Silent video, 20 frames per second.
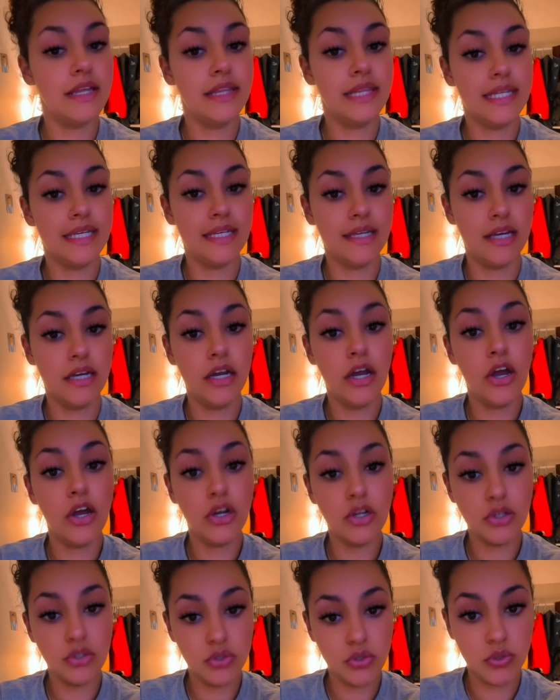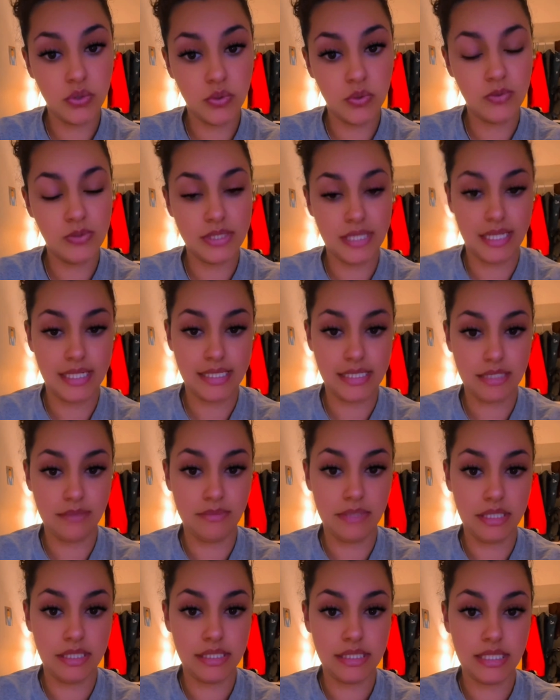the New
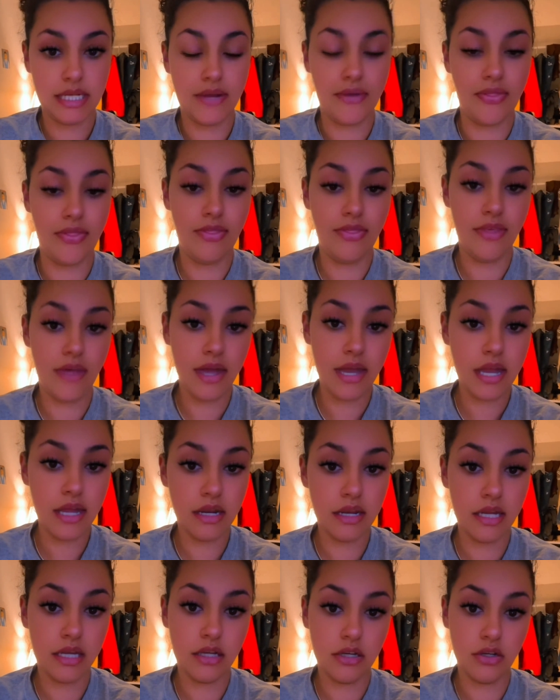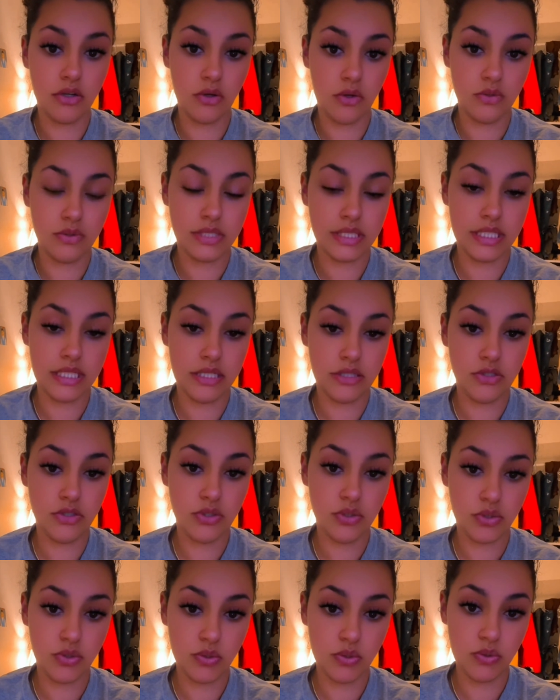Testament. And then it goes
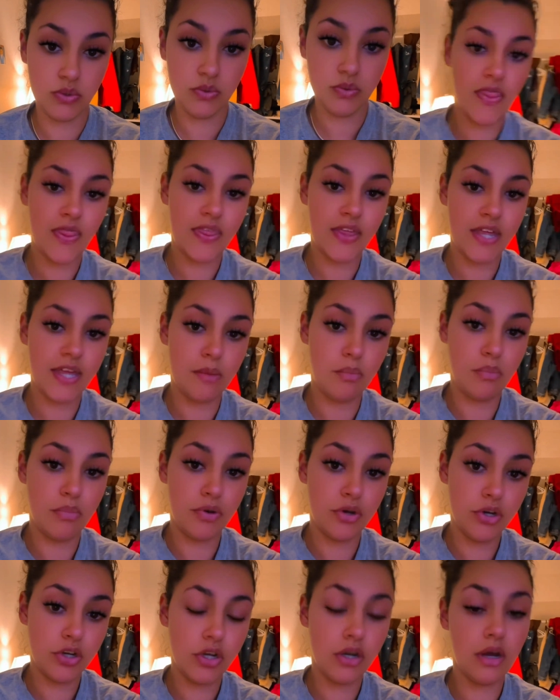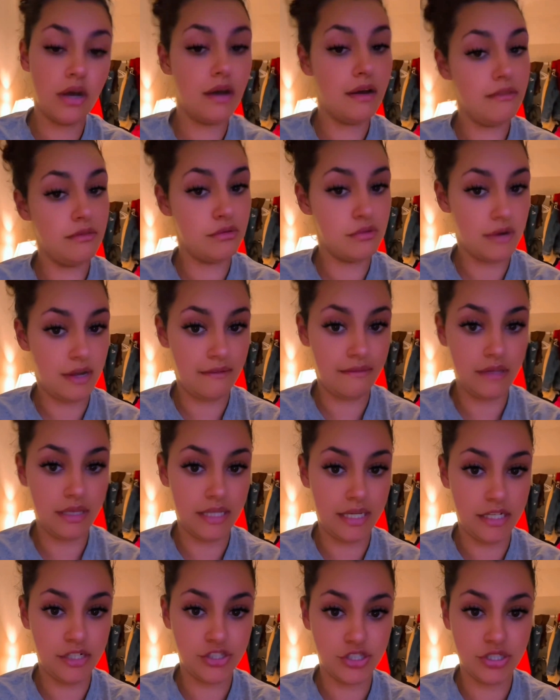into the book of
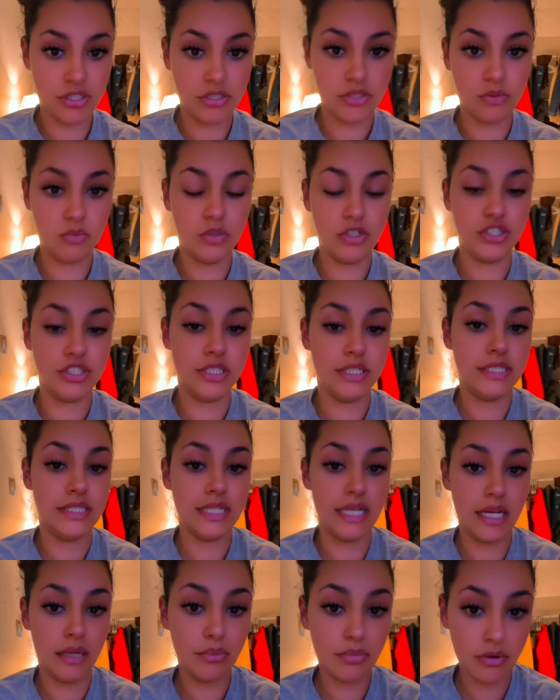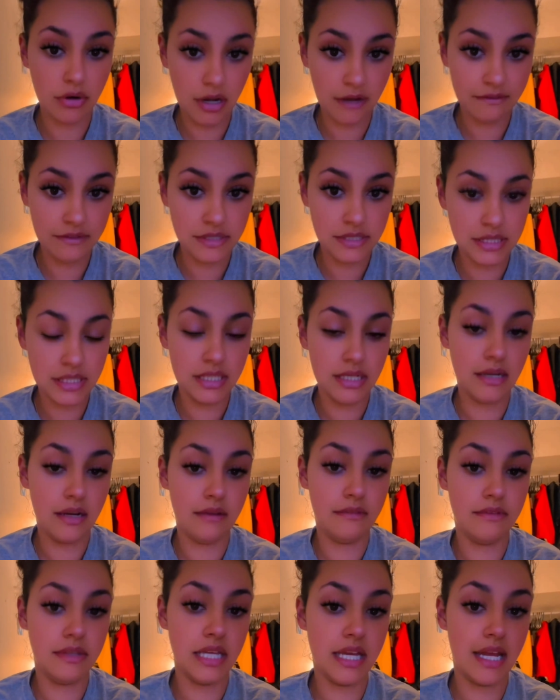Revelations, which is a prophecy of
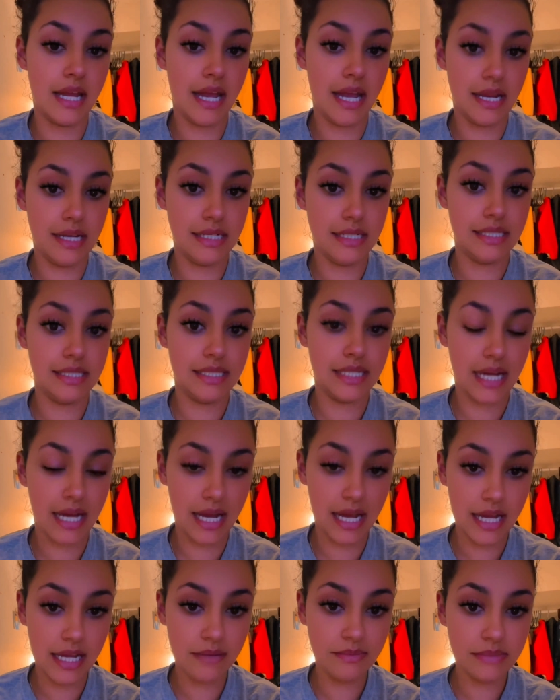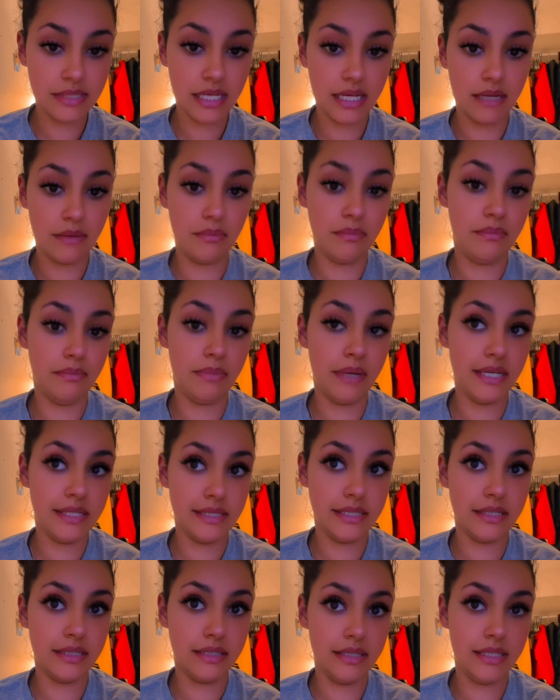the end times. And
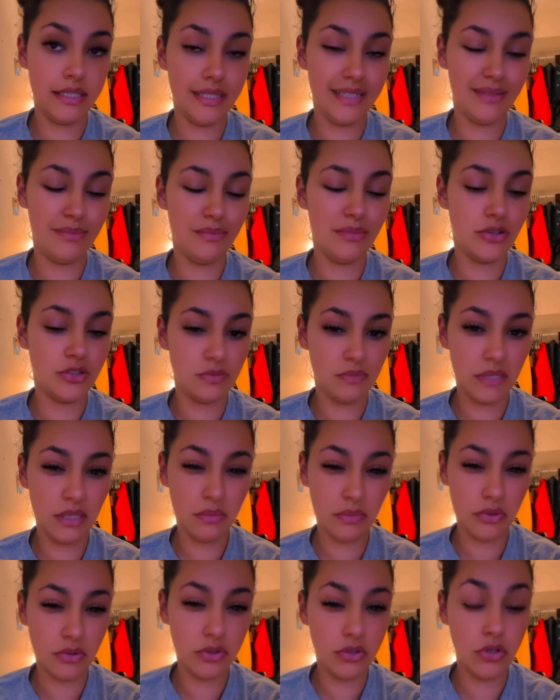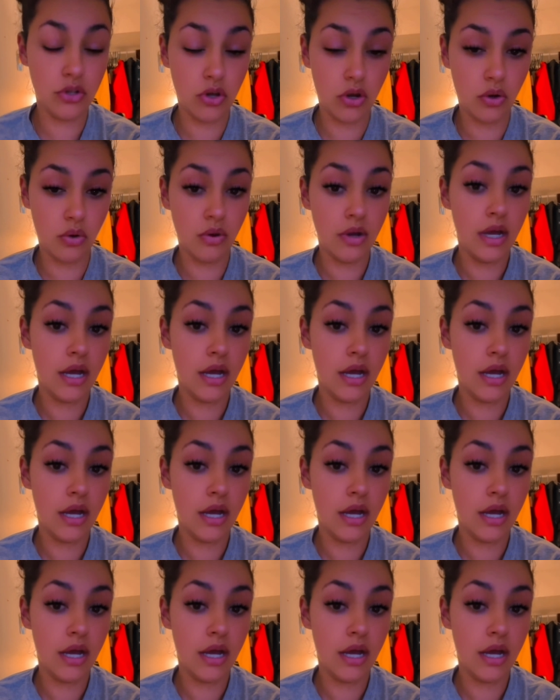basically, most people know